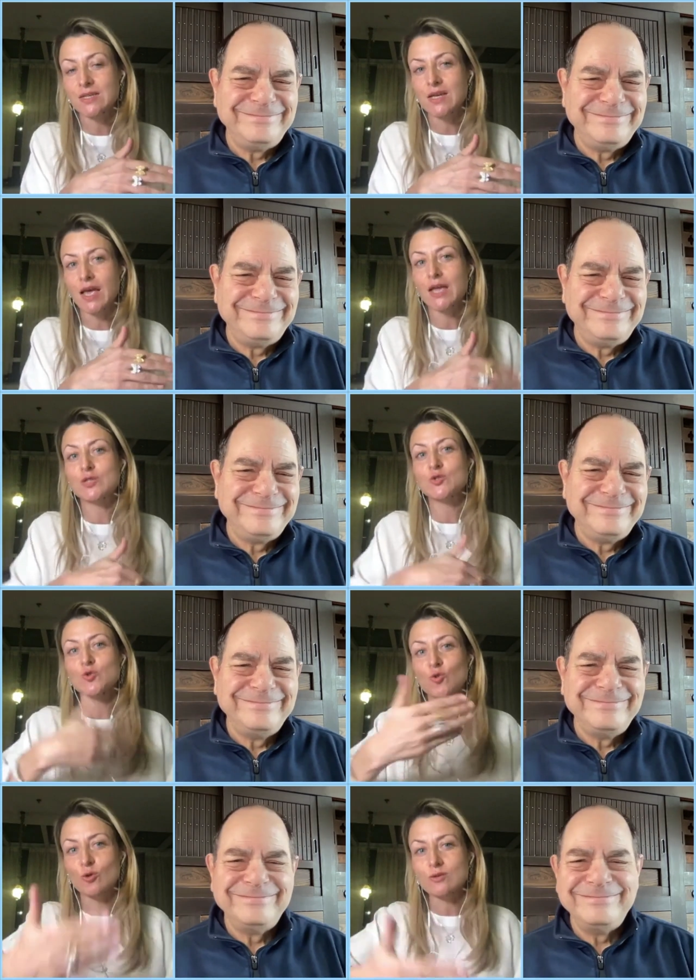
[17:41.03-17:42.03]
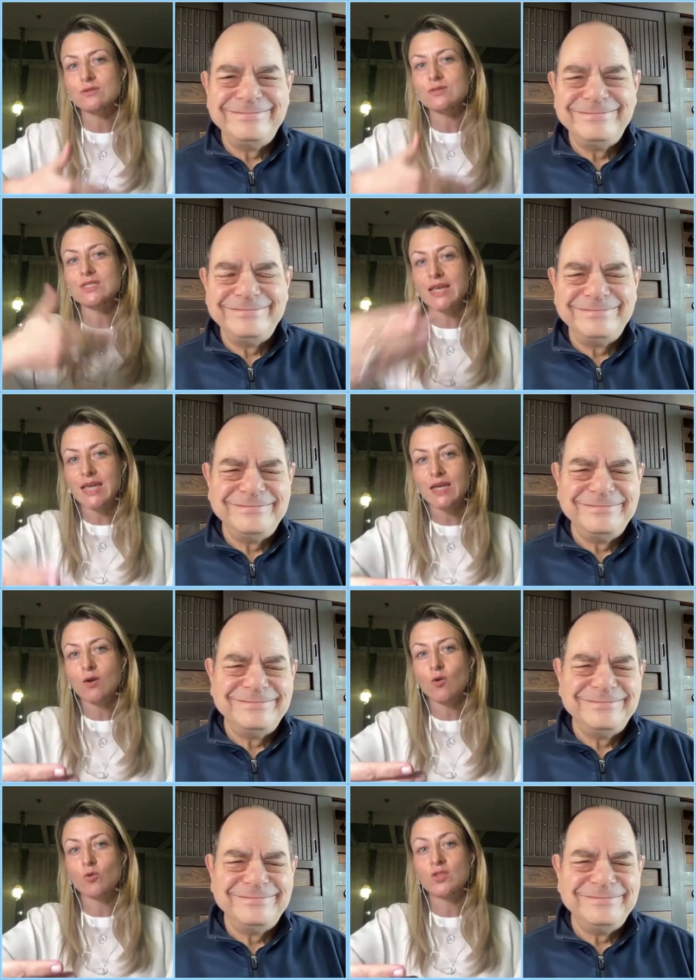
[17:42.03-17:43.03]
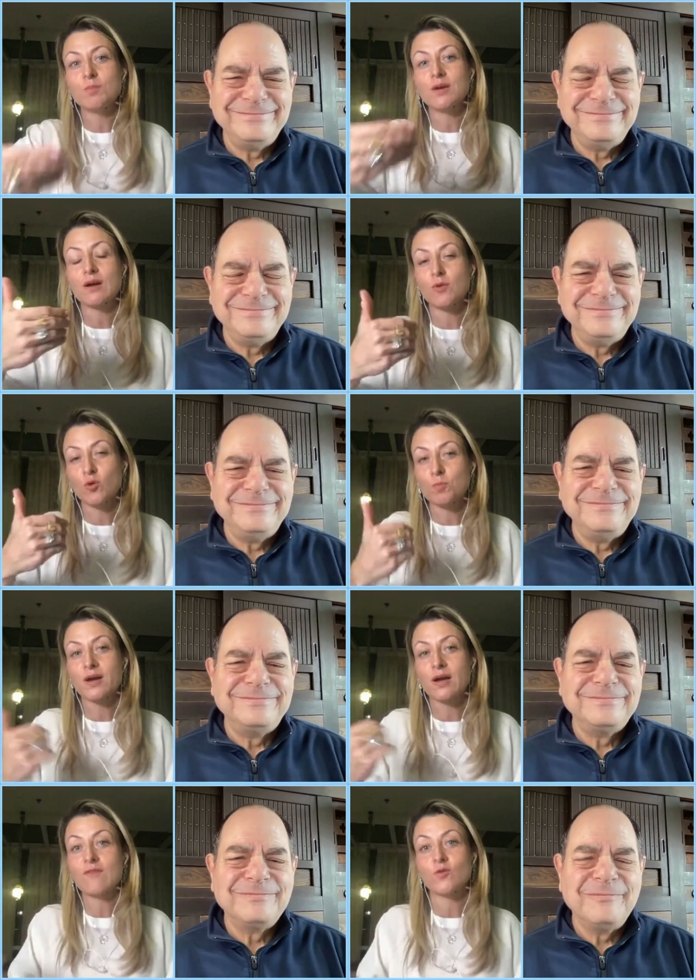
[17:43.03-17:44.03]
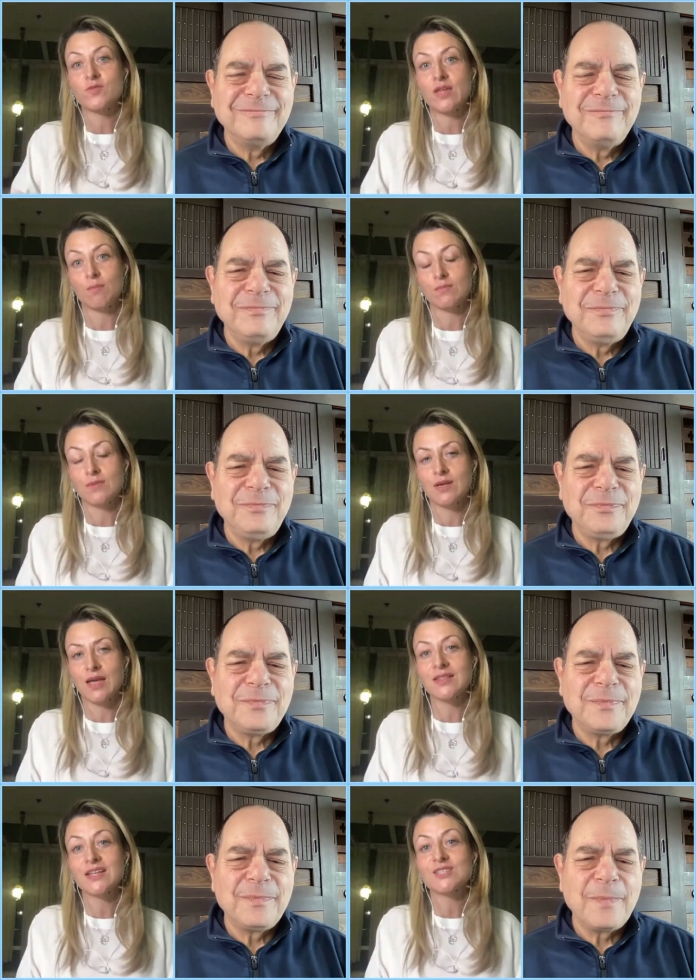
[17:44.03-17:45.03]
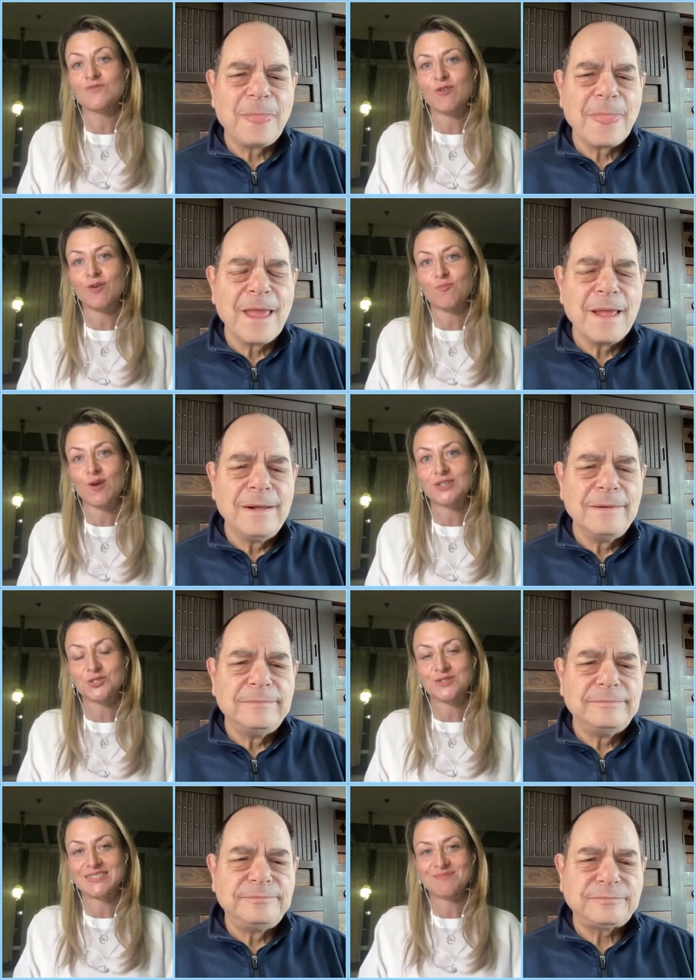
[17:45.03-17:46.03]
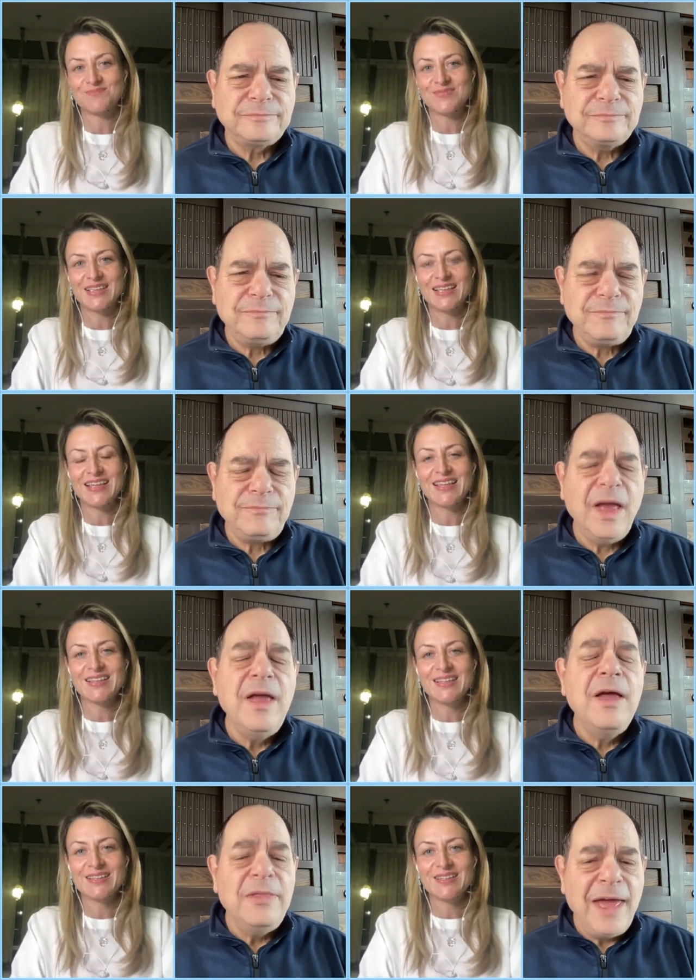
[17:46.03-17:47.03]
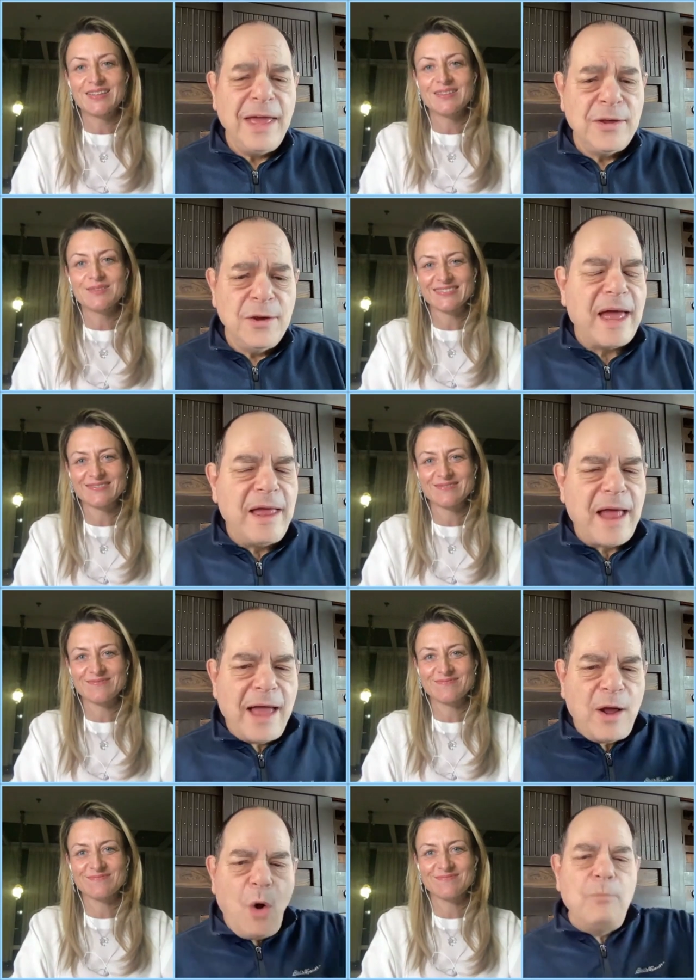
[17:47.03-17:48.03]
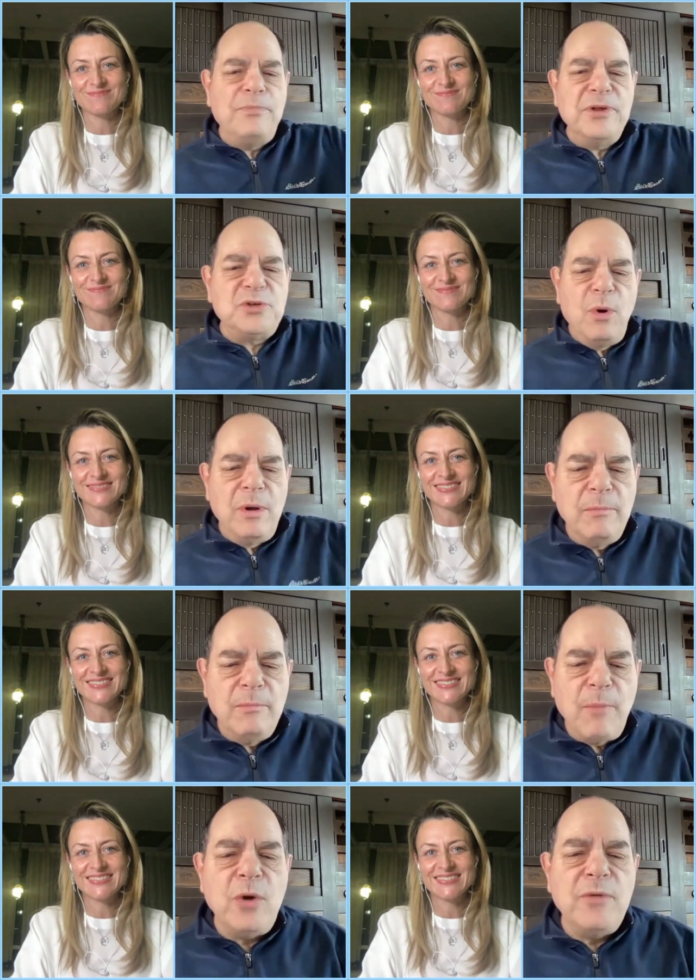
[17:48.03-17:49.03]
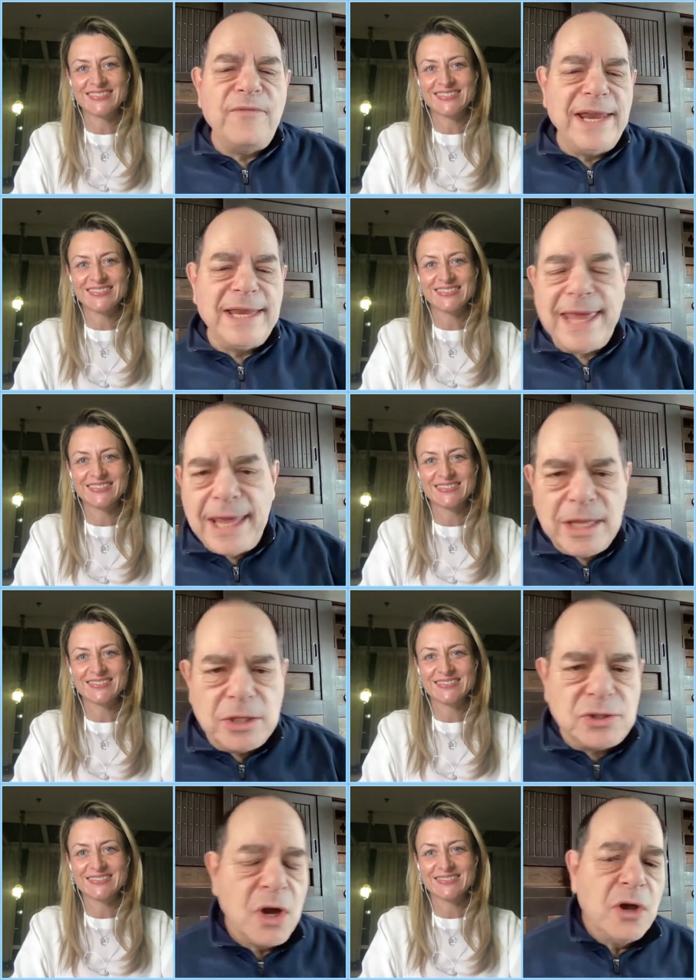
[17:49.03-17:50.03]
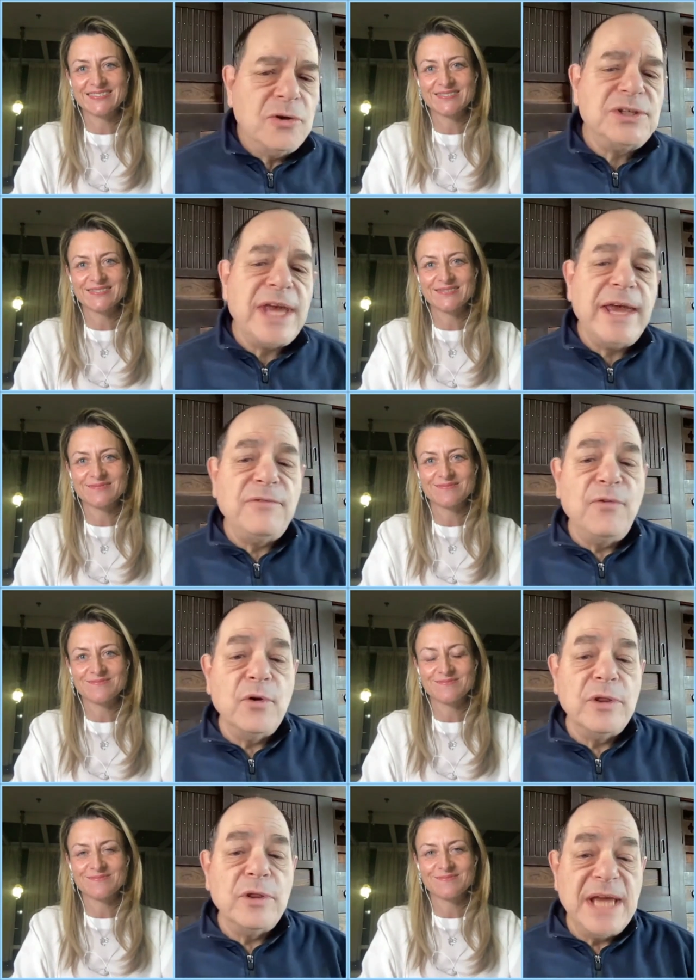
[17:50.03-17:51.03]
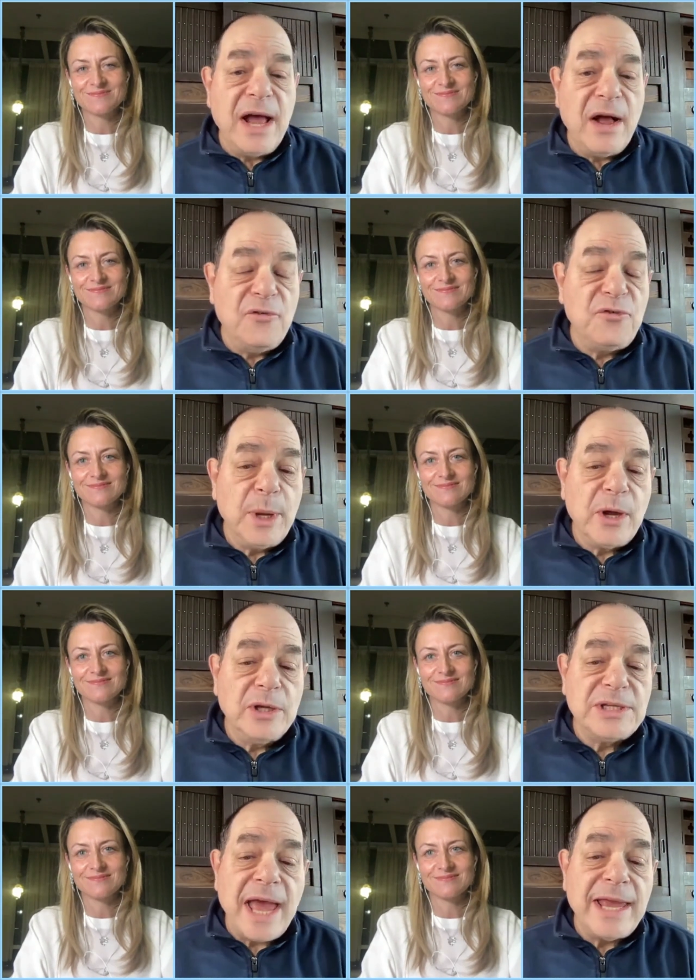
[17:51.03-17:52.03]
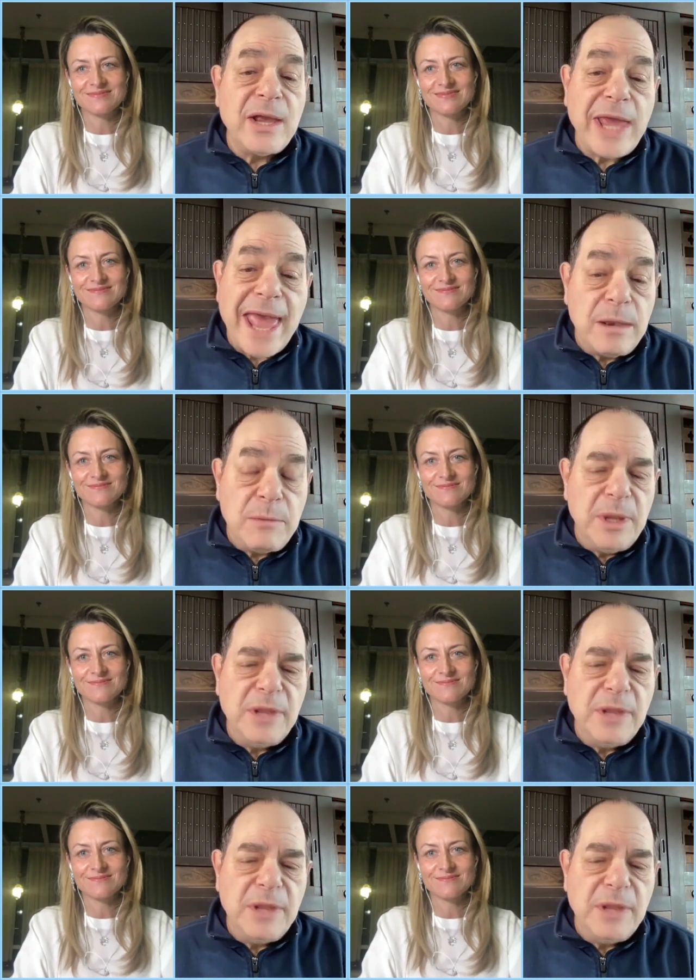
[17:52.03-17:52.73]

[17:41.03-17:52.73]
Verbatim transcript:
Speaker 1: and to say on the on behalf of them and that is very precious
Speaker 2: thank you i hope this will motivate kids to say it for themselves because i can't